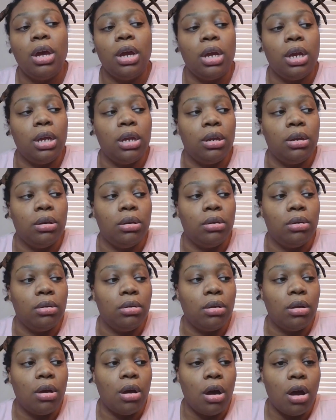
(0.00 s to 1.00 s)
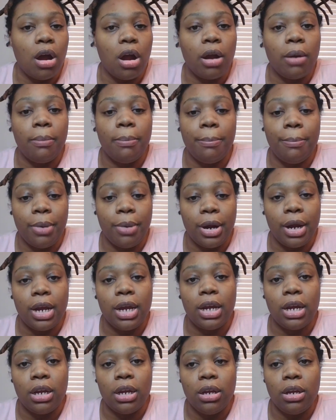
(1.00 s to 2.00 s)
and
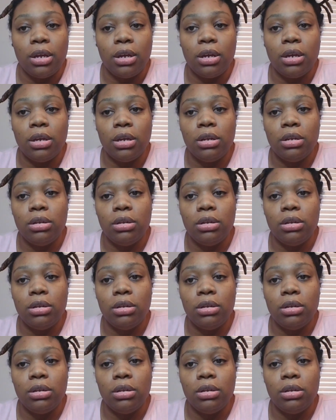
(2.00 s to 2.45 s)
heartbreaking,